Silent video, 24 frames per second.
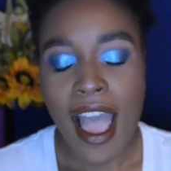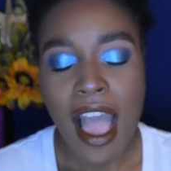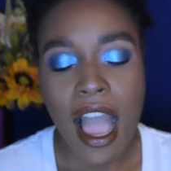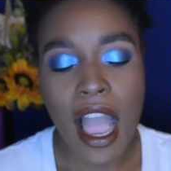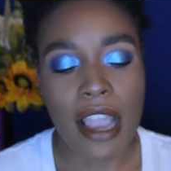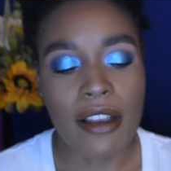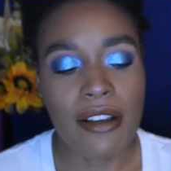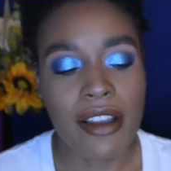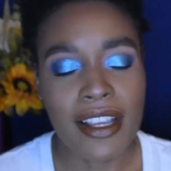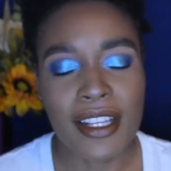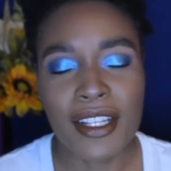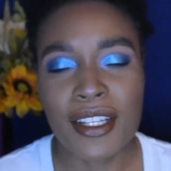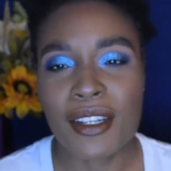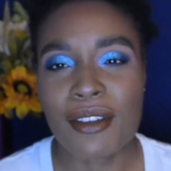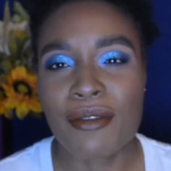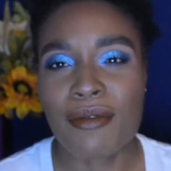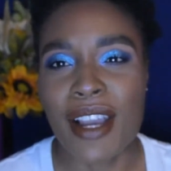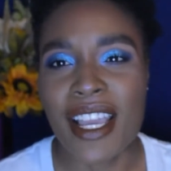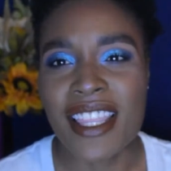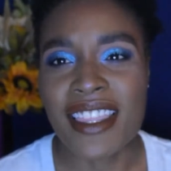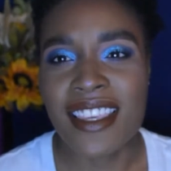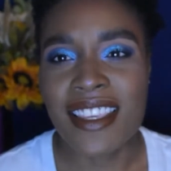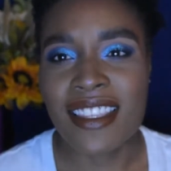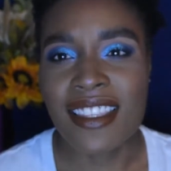I actually
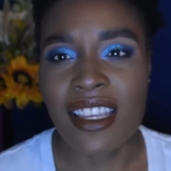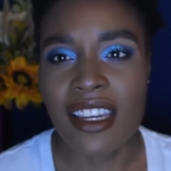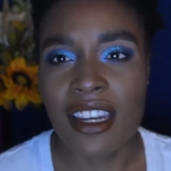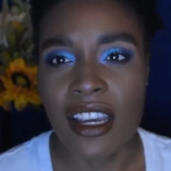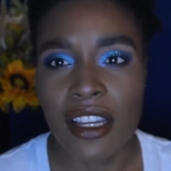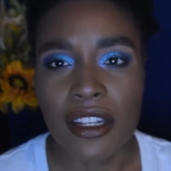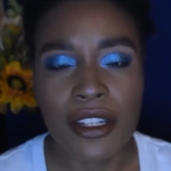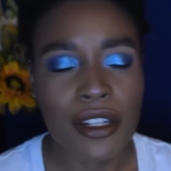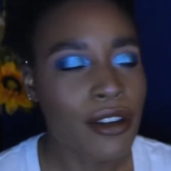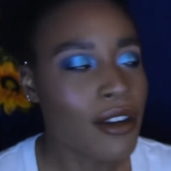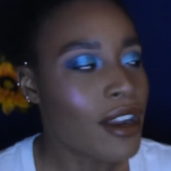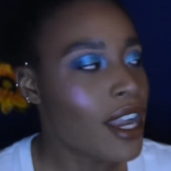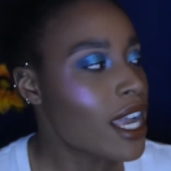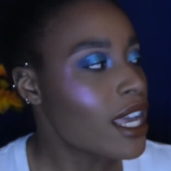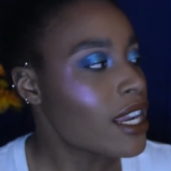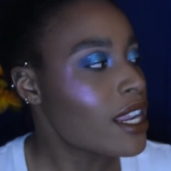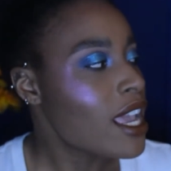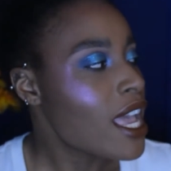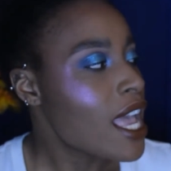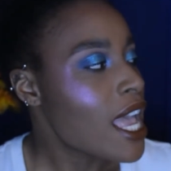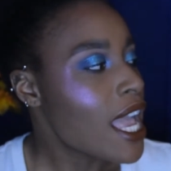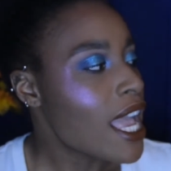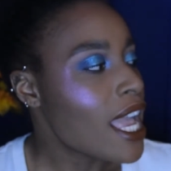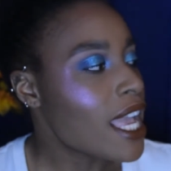read this in undergrad,
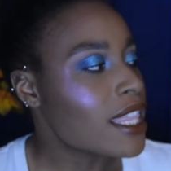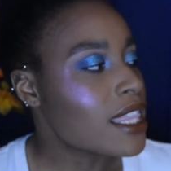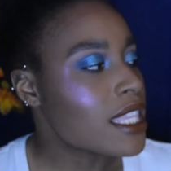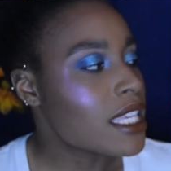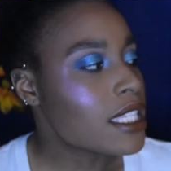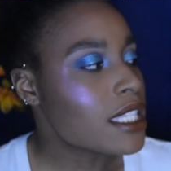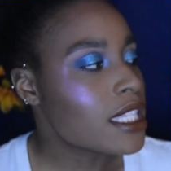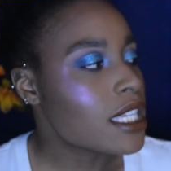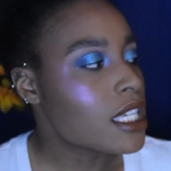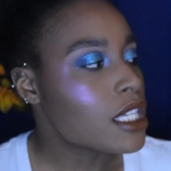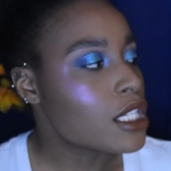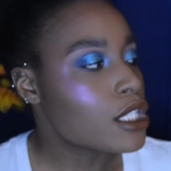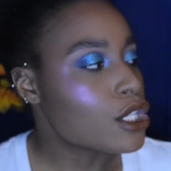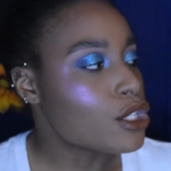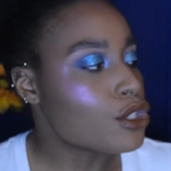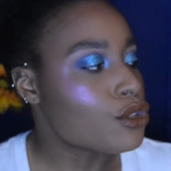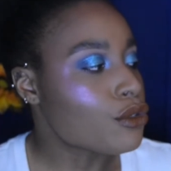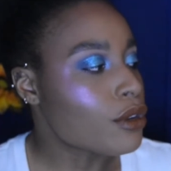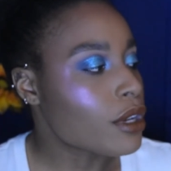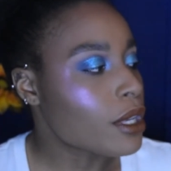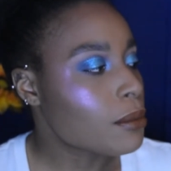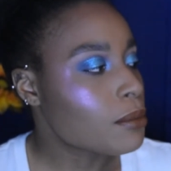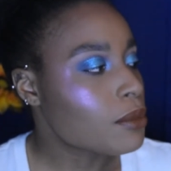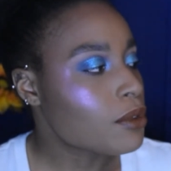and this is
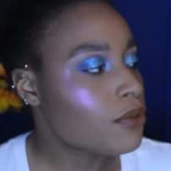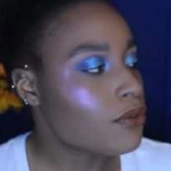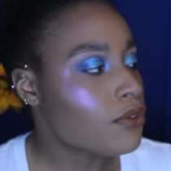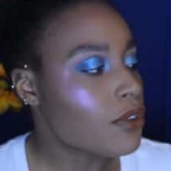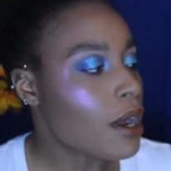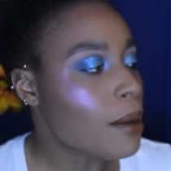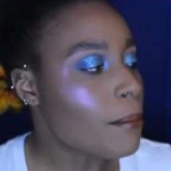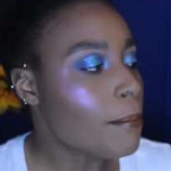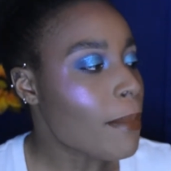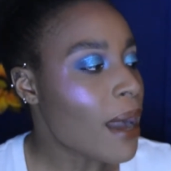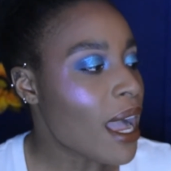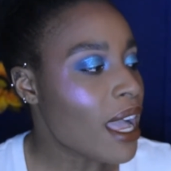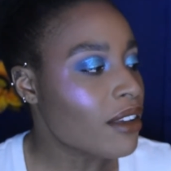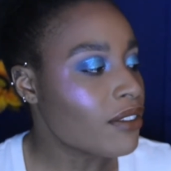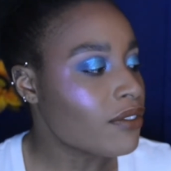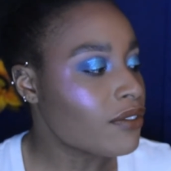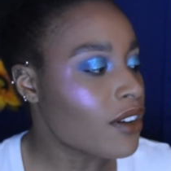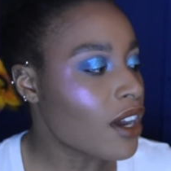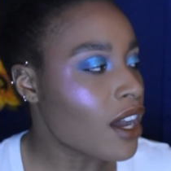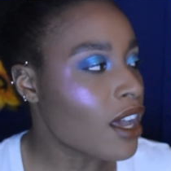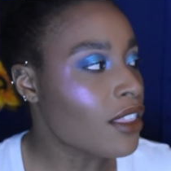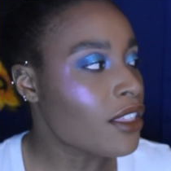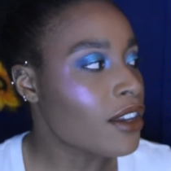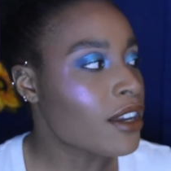Dreams from My
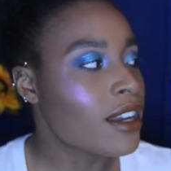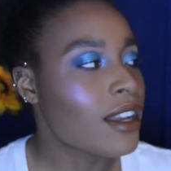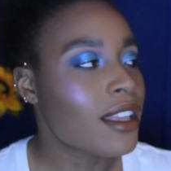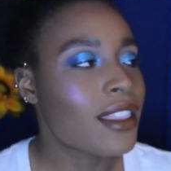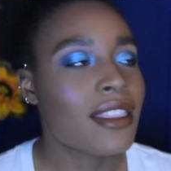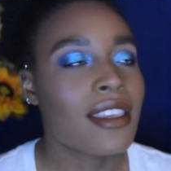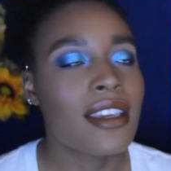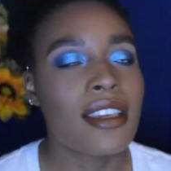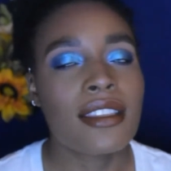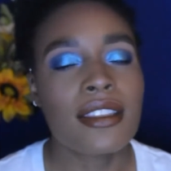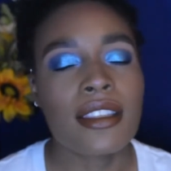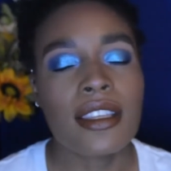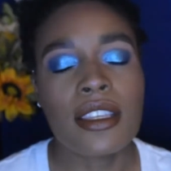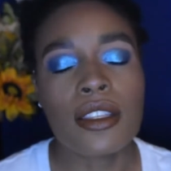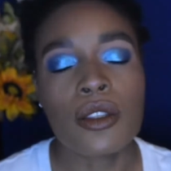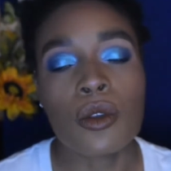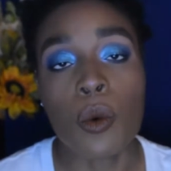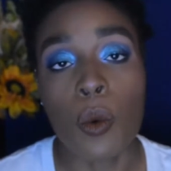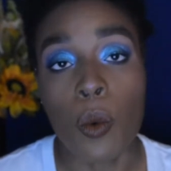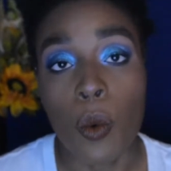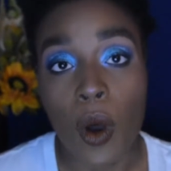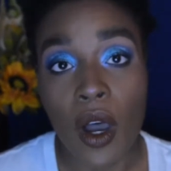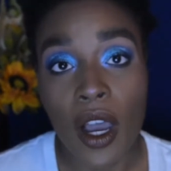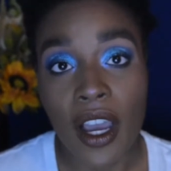Father. This is
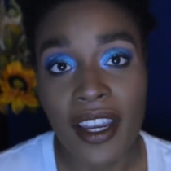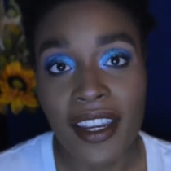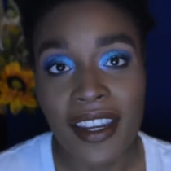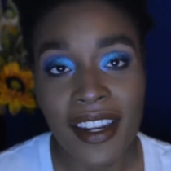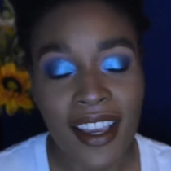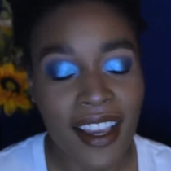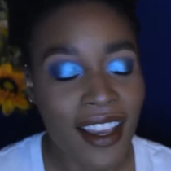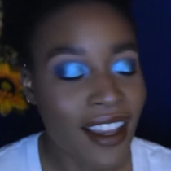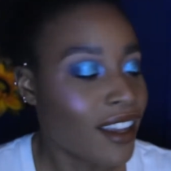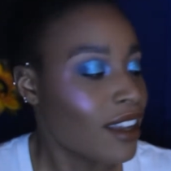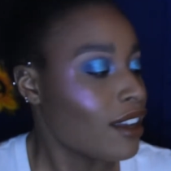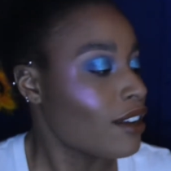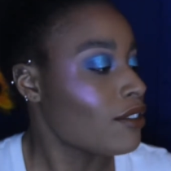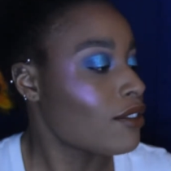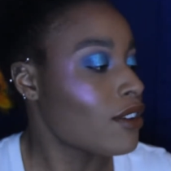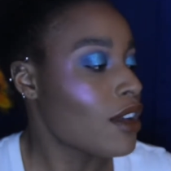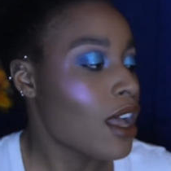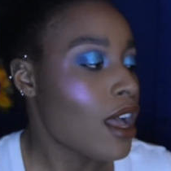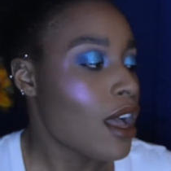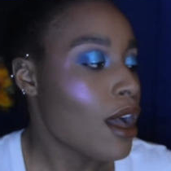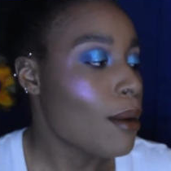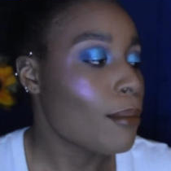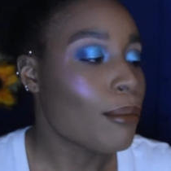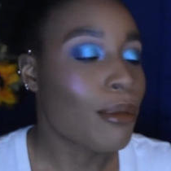one of
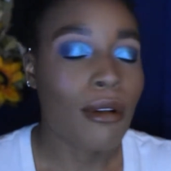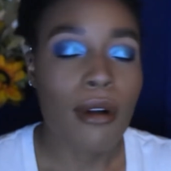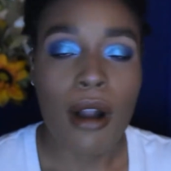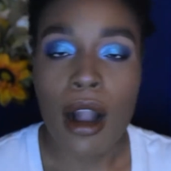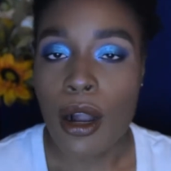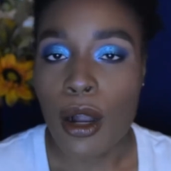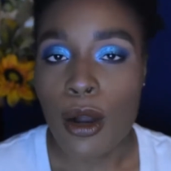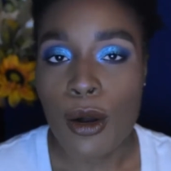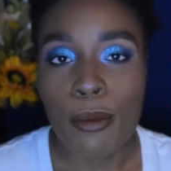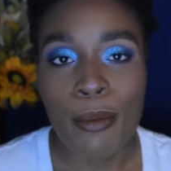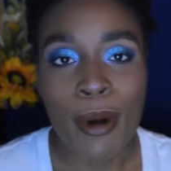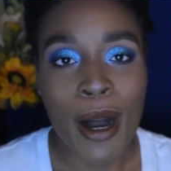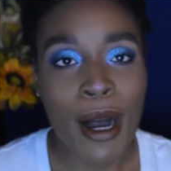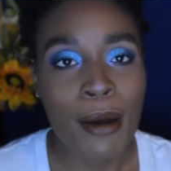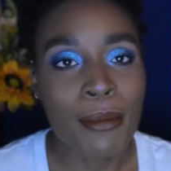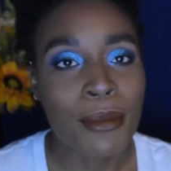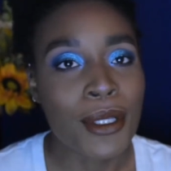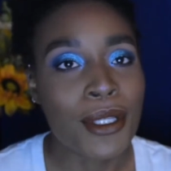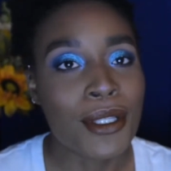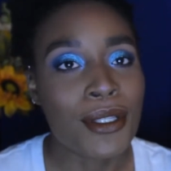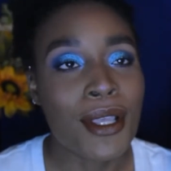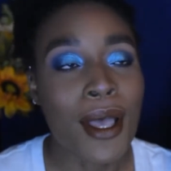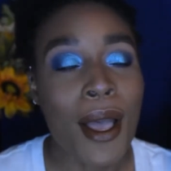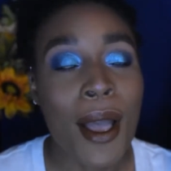Barack
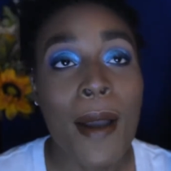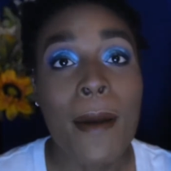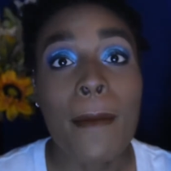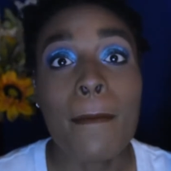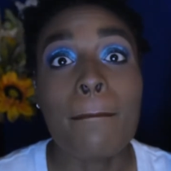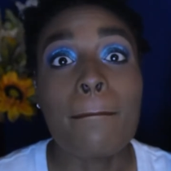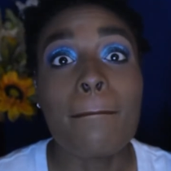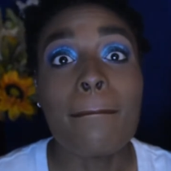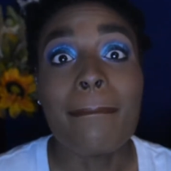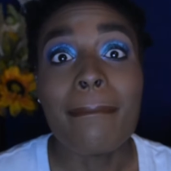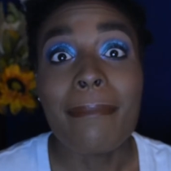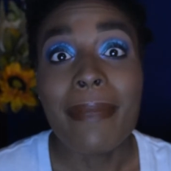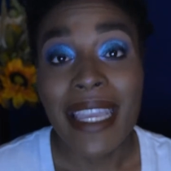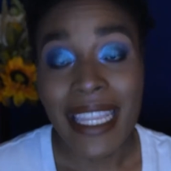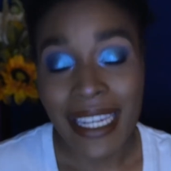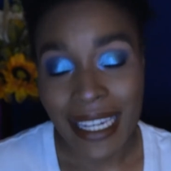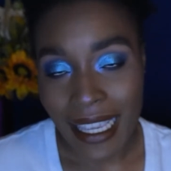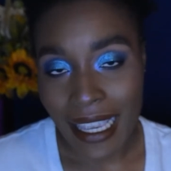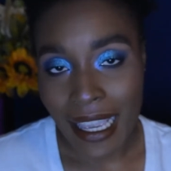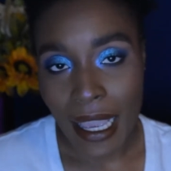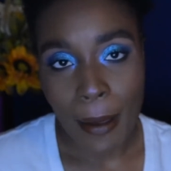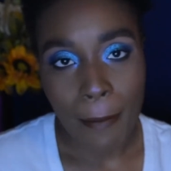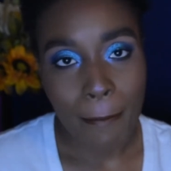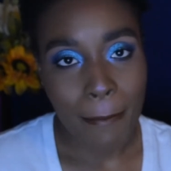Obama's
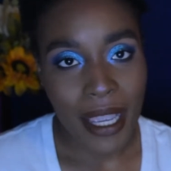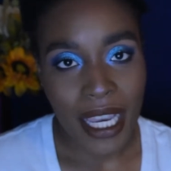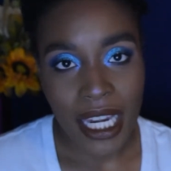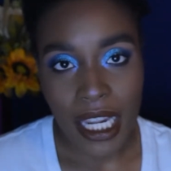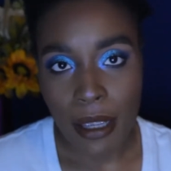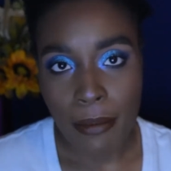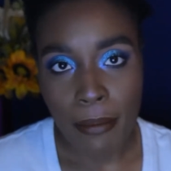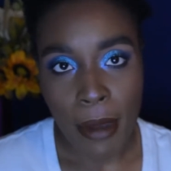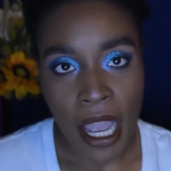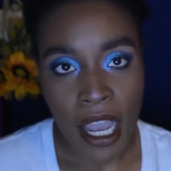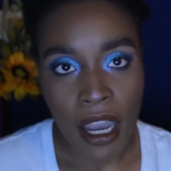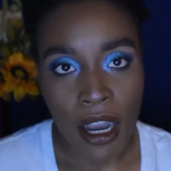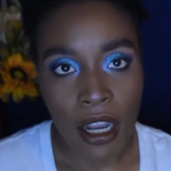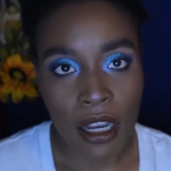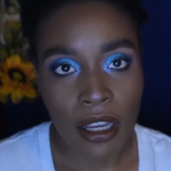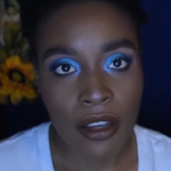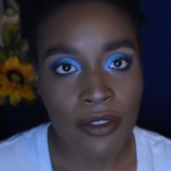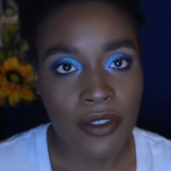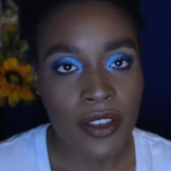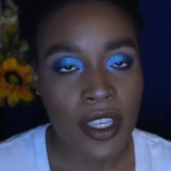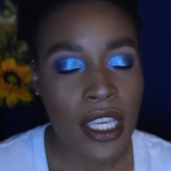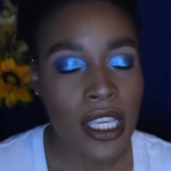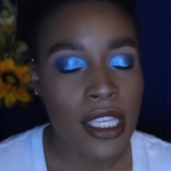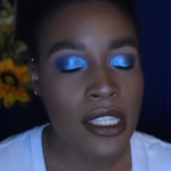many, many
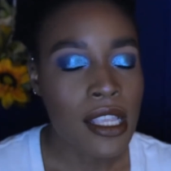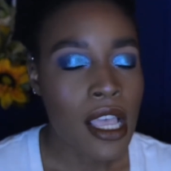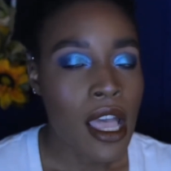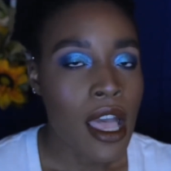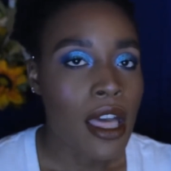biographies.